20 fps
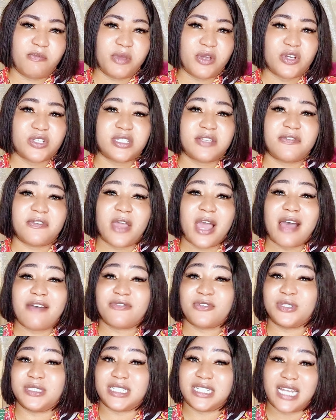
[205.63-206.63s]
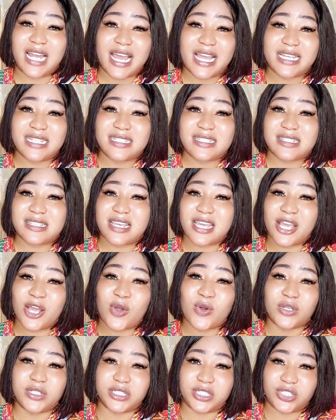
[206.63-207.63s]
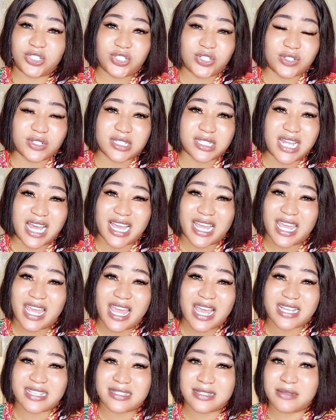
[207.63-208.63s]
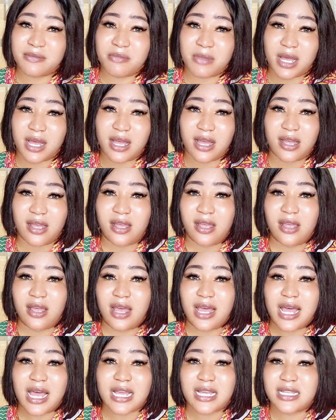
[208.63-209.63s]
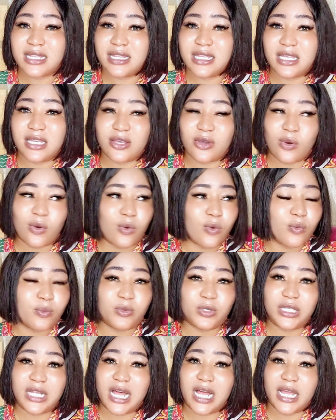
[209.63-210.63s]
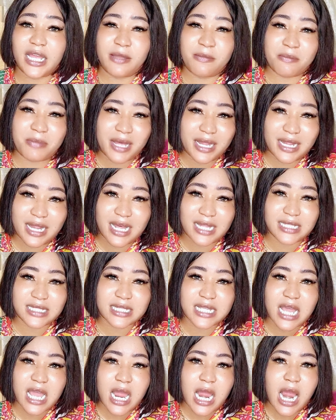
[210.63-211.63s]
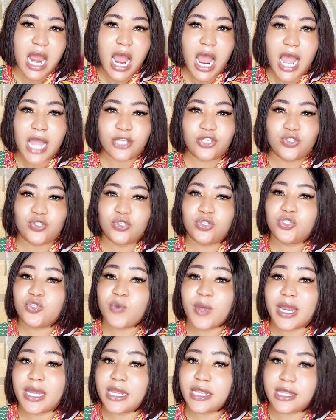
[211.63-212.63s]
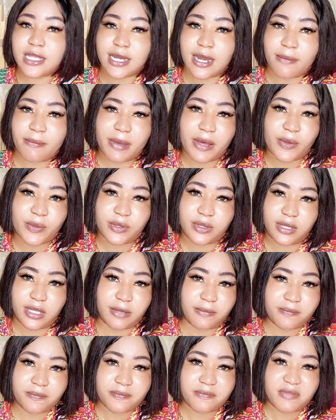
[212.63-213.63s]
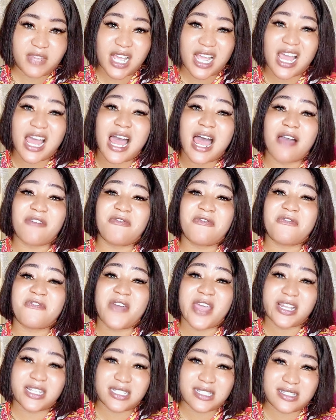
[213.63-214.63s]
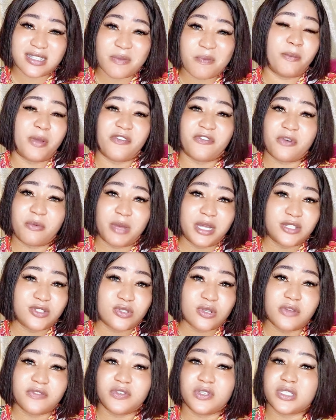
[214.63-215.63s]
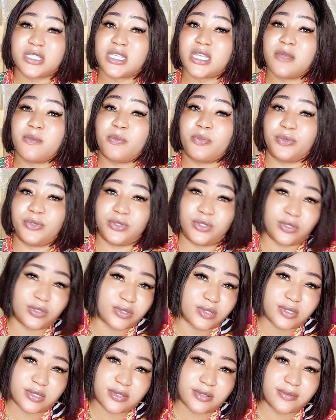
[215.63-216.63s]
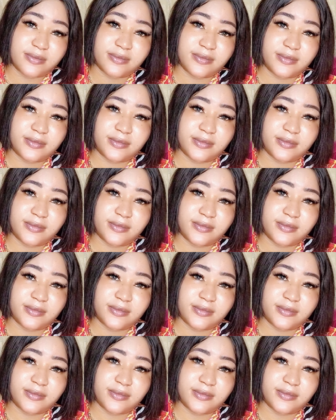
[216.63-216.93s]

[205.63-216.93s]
Because if you have underlying skin conditions like eczema, acne, or hormonal imbalance, and you don't do anything about them, they can affect the performance of your skin products.